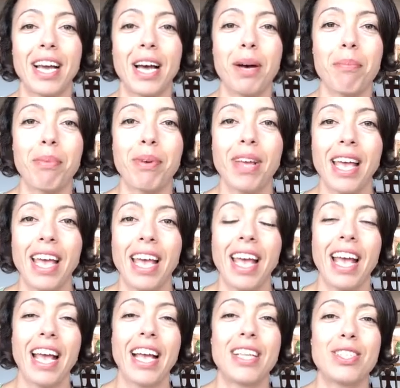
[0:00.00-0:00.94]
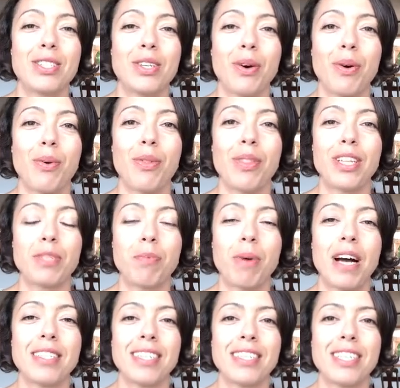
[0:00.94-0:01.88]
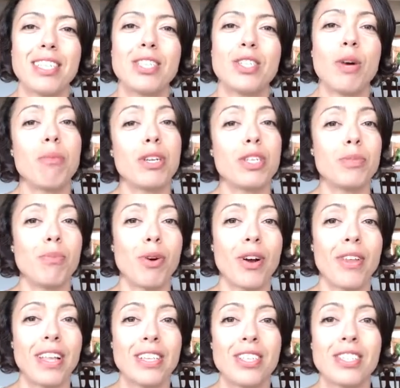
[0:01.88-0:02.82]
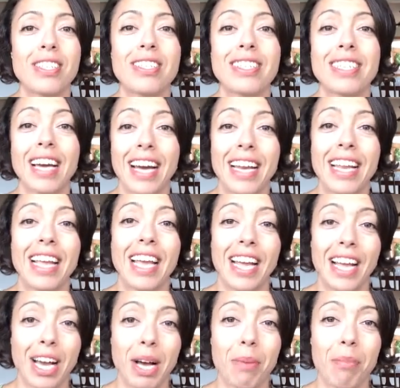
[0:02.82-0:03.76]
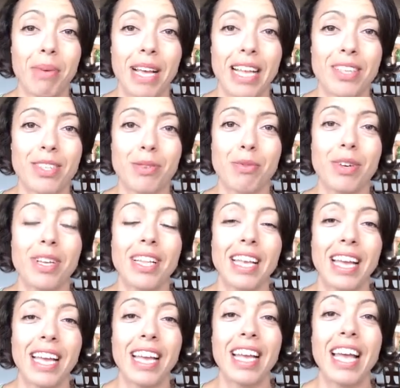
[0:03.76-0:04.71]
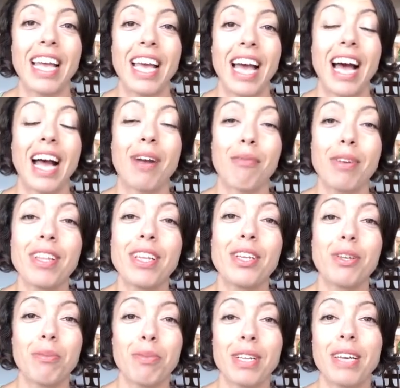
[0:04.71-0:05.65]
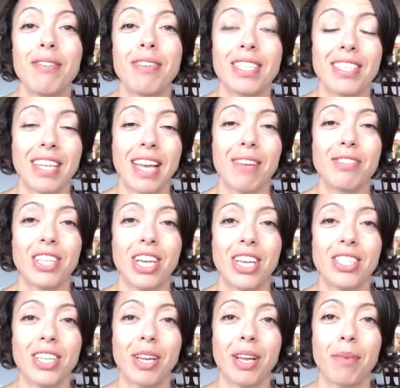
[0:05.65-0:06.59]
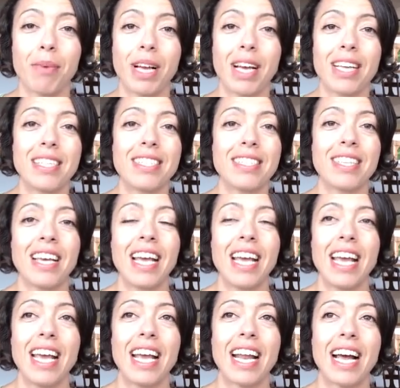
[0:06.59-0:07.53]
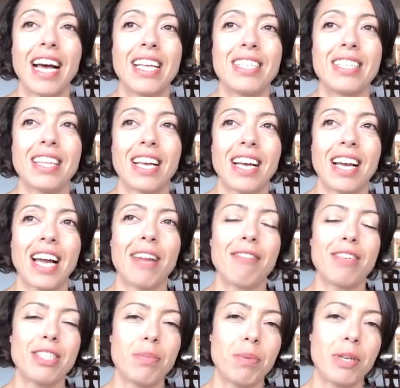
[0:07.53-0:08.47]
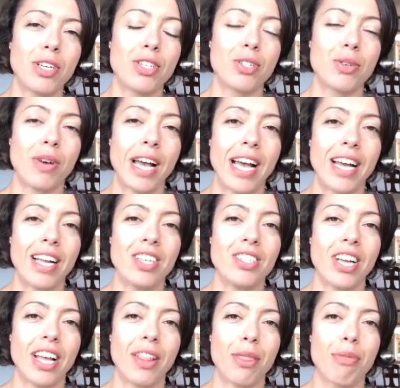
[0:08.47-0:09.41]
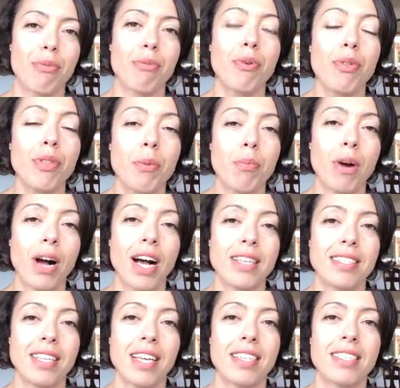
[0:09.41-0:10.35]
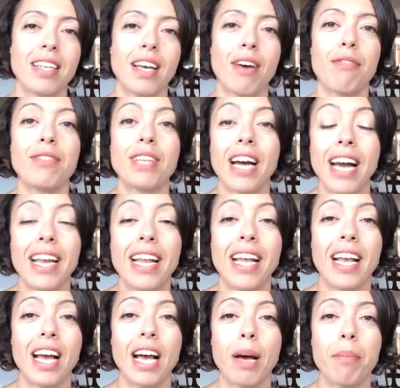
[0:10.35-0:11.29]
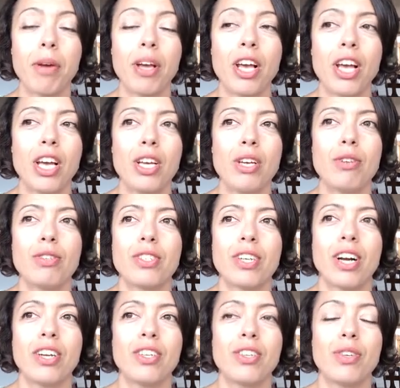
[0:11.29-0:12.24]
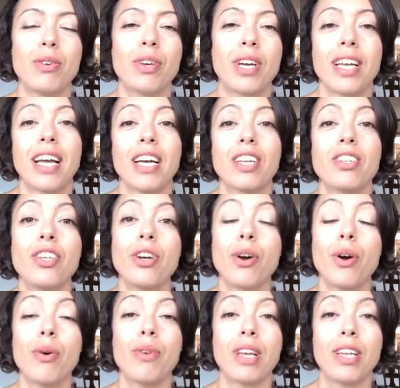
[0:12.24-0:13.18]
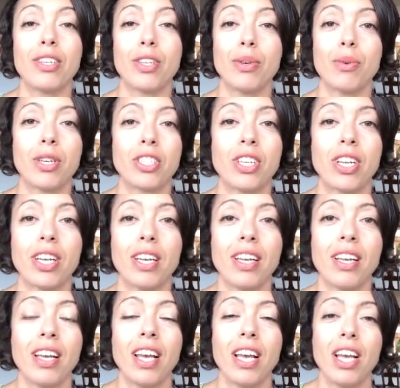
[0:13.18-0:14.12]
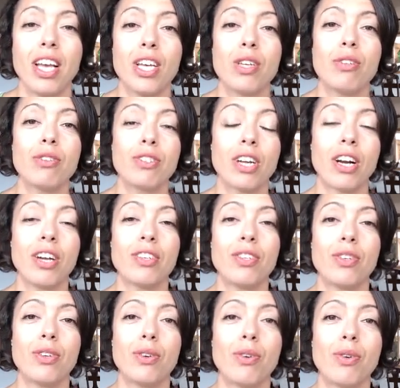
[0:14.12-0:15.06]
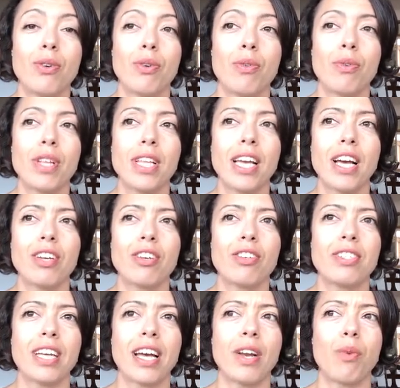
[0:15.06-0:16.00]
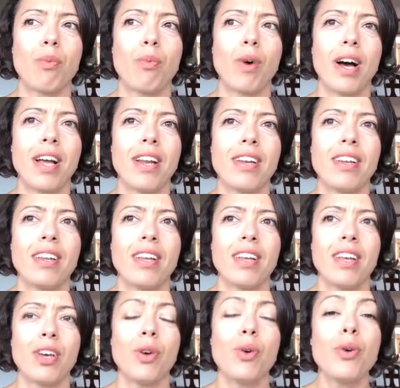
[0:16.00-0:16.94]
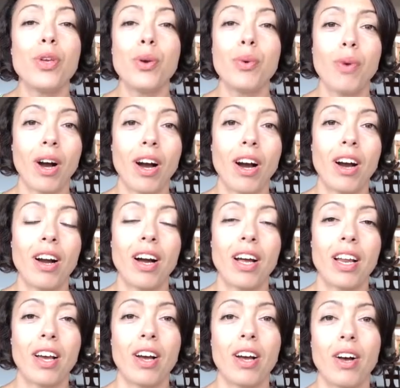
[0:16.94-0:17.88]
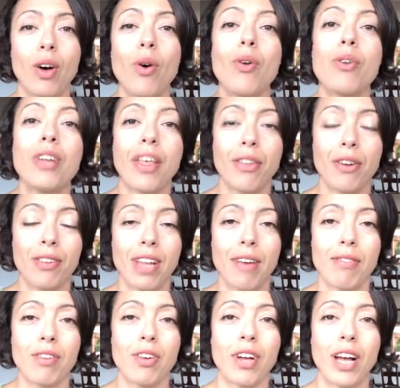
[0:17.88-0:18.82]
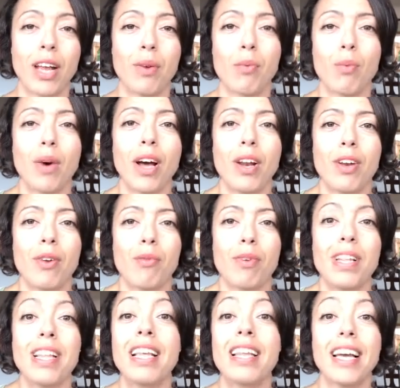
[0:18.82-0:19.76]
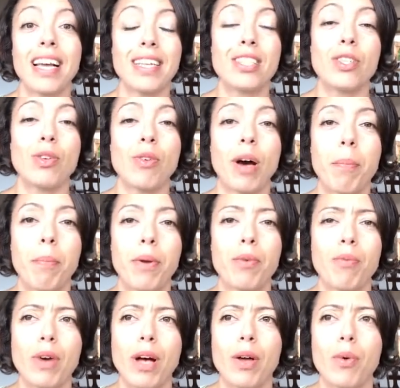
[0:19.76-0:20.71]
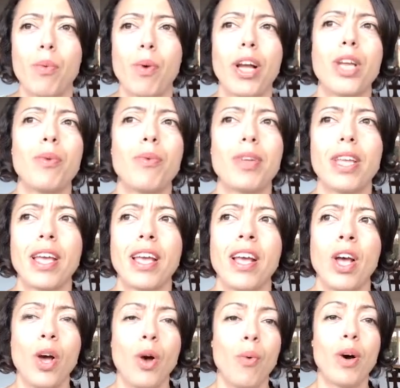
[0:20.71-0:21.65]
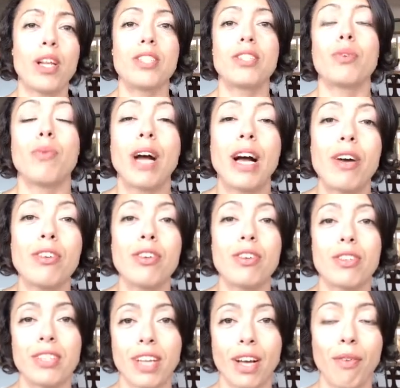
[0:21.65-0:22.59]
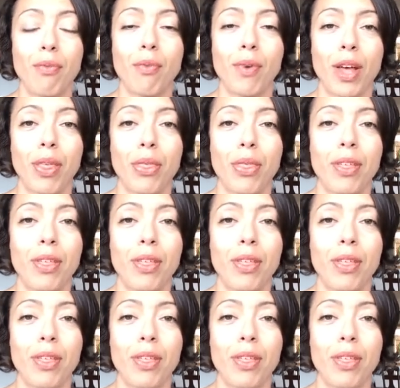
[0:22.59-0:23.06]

Up. And so this process is so much more than just tidying up. I really do believe it's life-changing because it has kind of a spiritual edge, and through the process of tidying up, you start to connect to your own intuition. You start to really understand who you are on a whole nother level and what really lights you up and what you really want to surround yourself with.